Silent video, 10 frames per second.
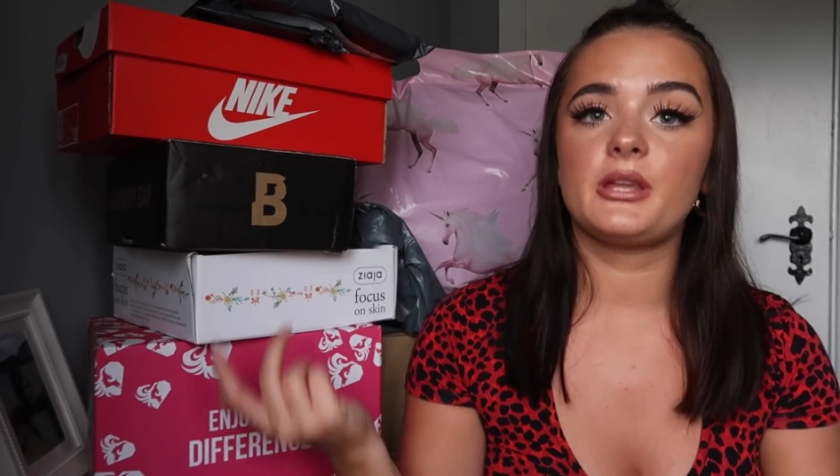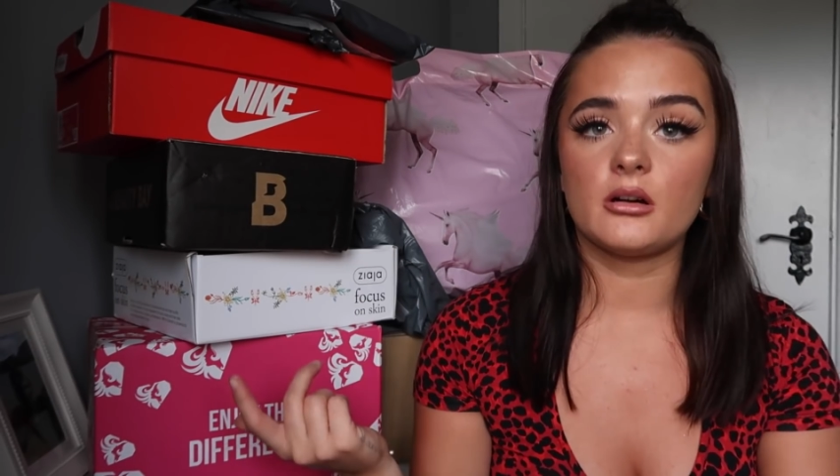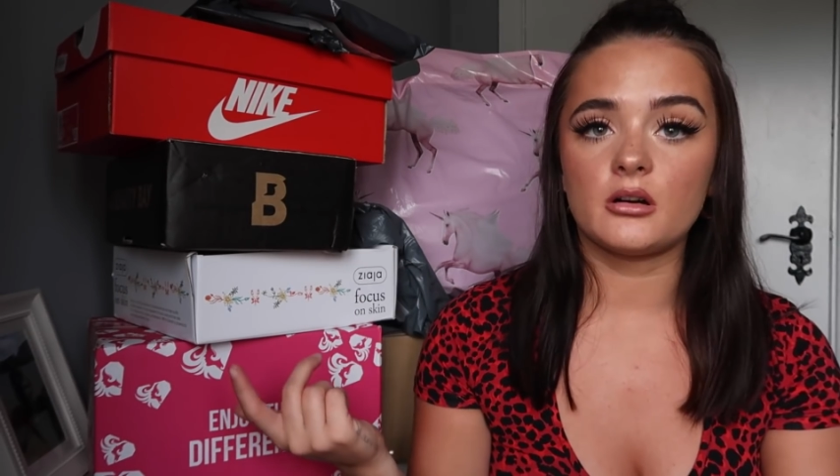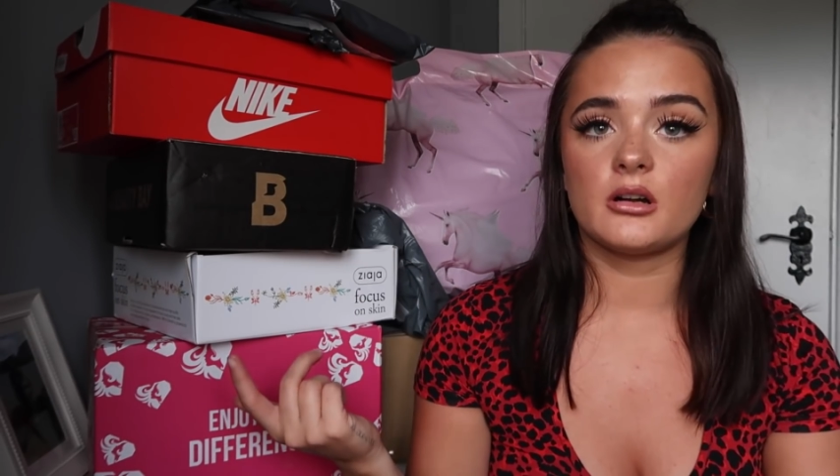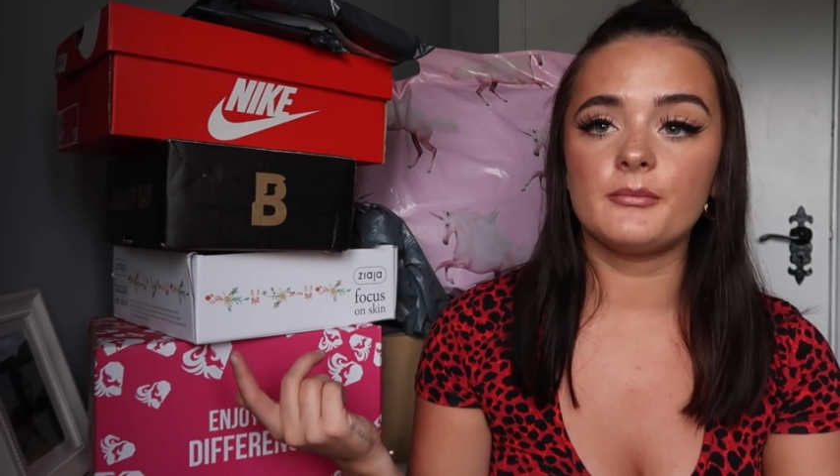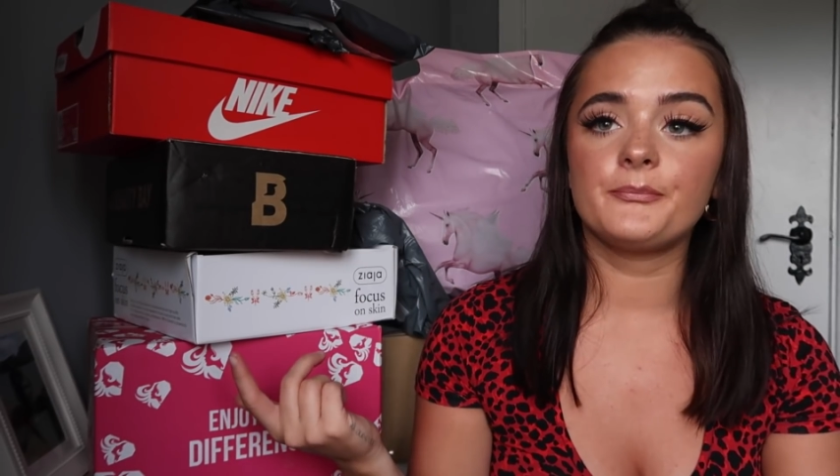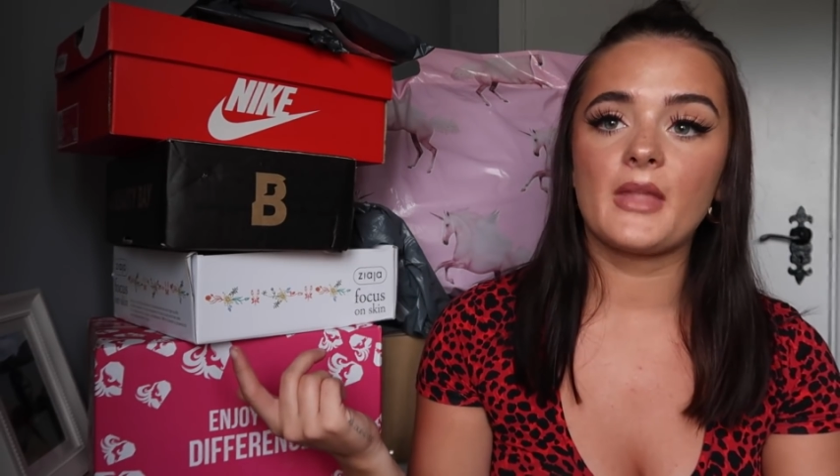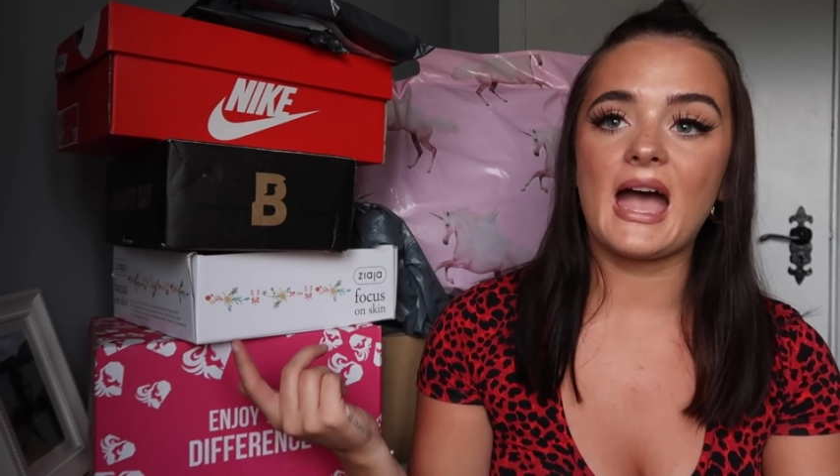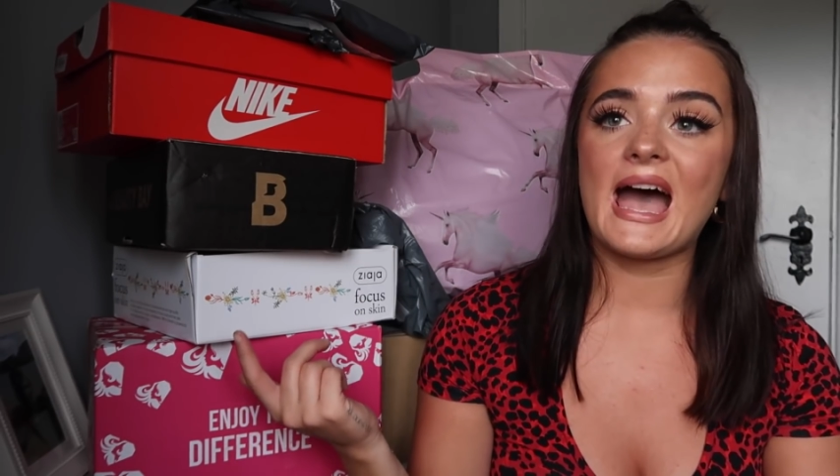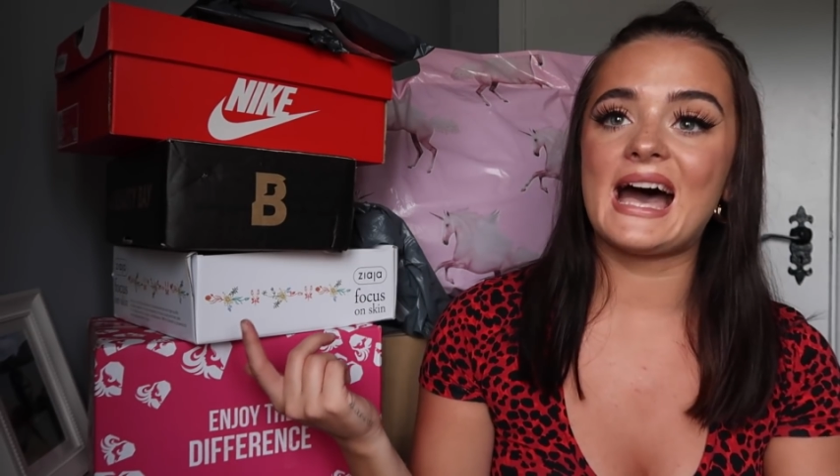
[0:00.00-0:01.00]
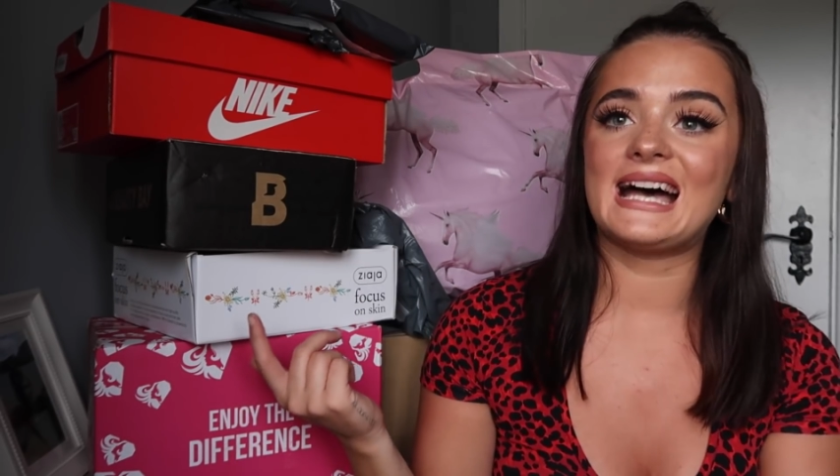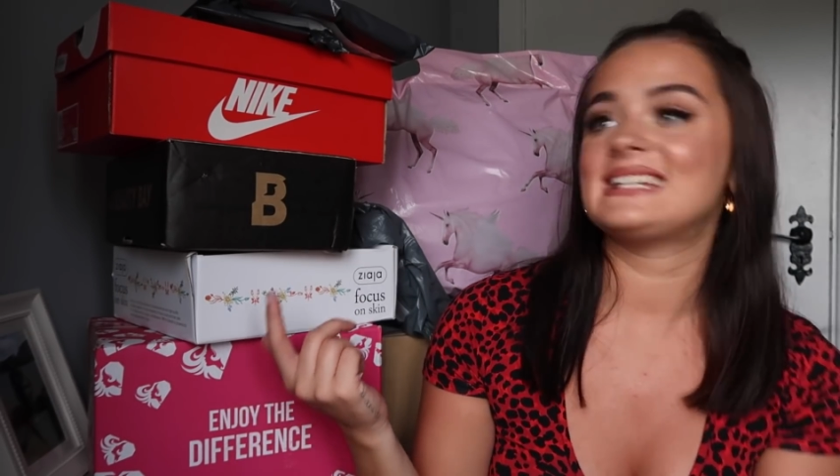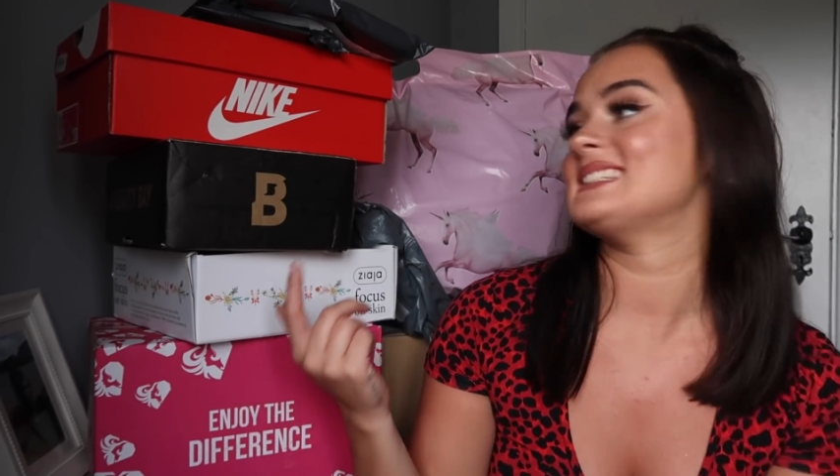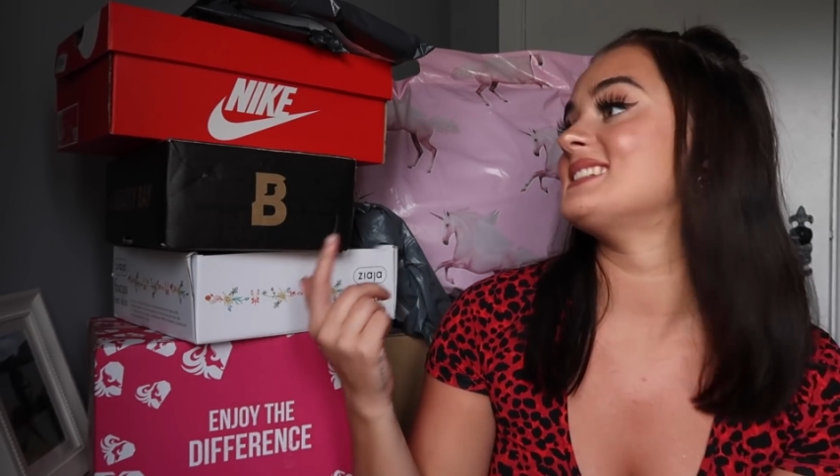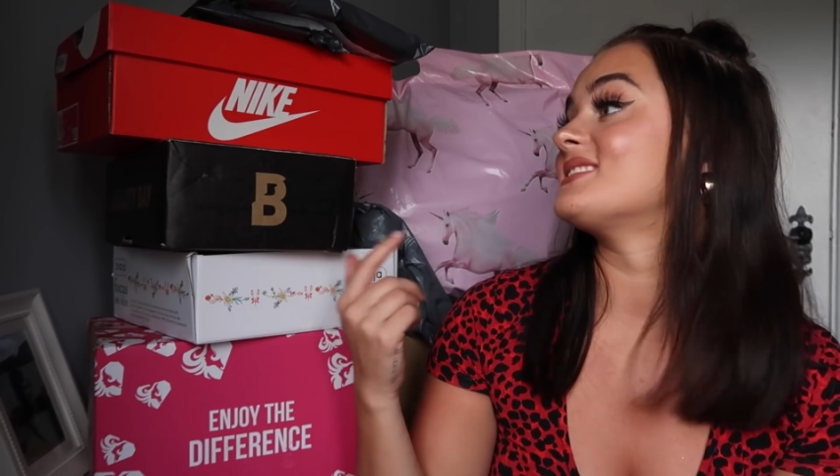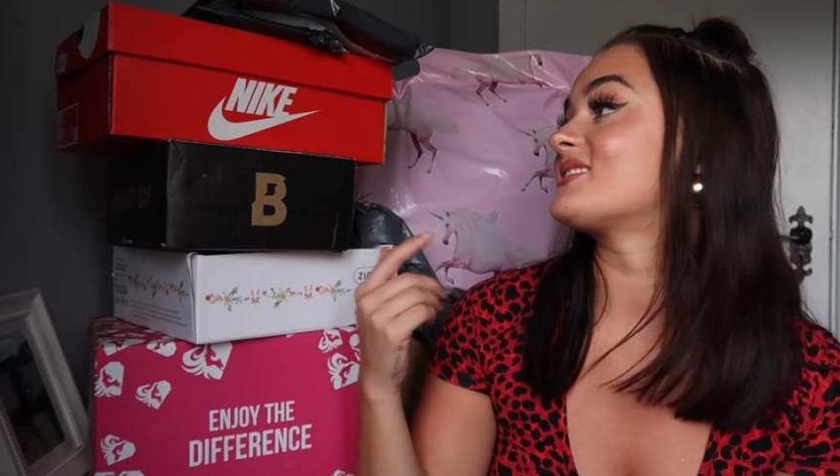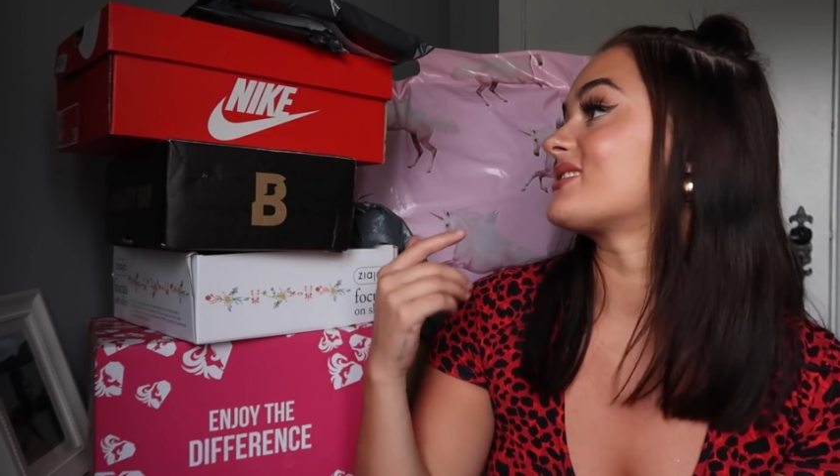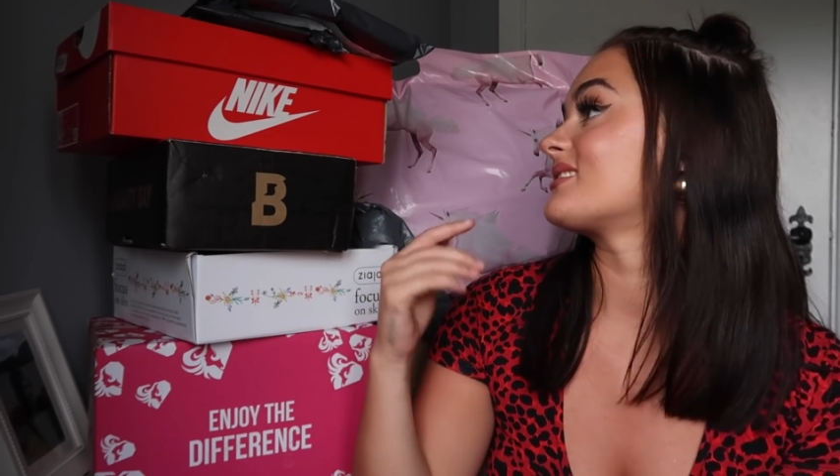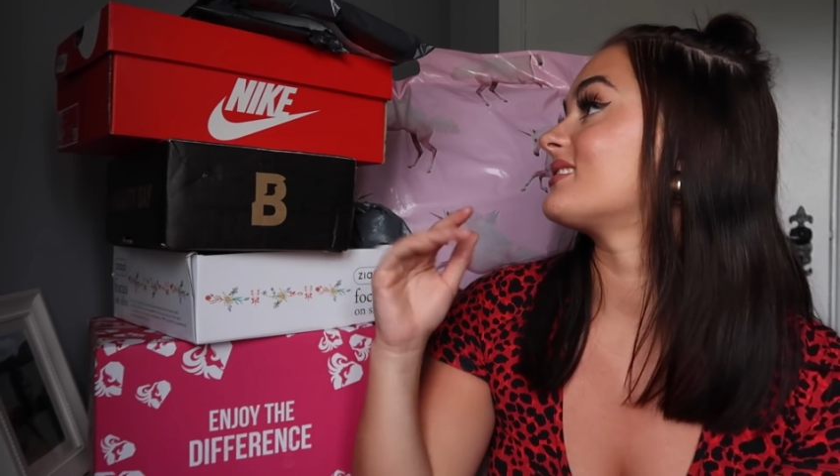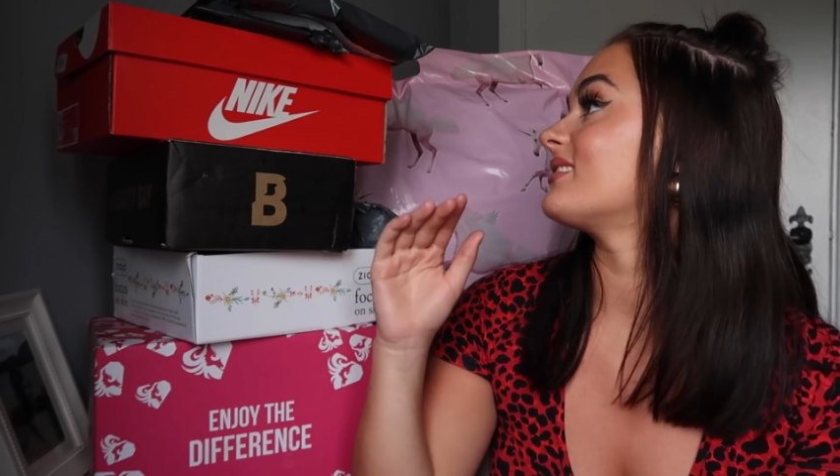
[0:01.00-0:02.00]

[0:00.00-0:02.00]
pure and